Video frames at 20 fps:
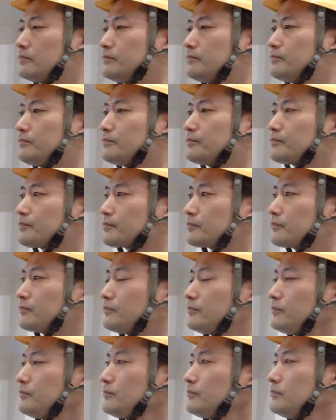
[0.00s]

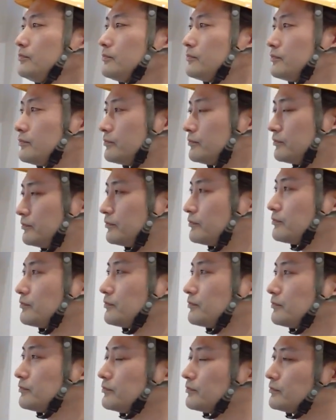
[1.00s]

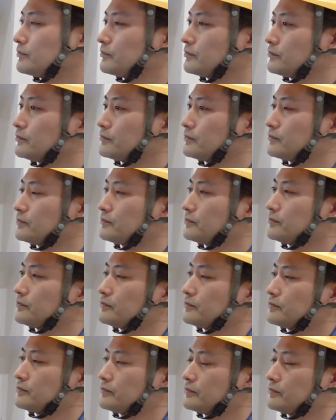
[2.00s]

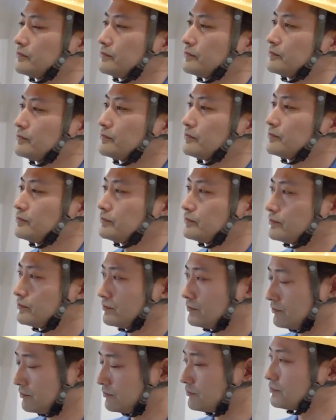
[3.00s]

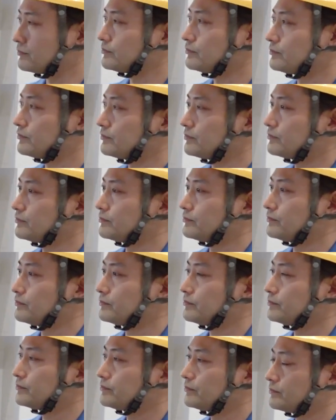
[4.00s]

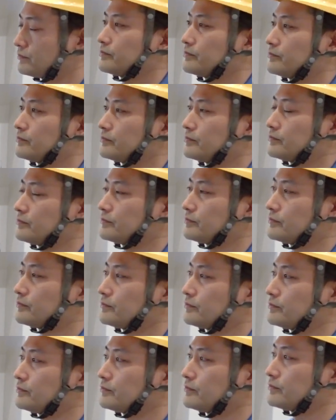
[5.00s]

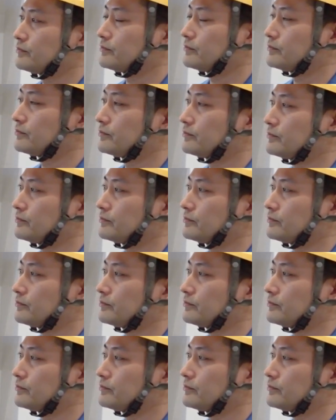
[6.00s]
(not speaking)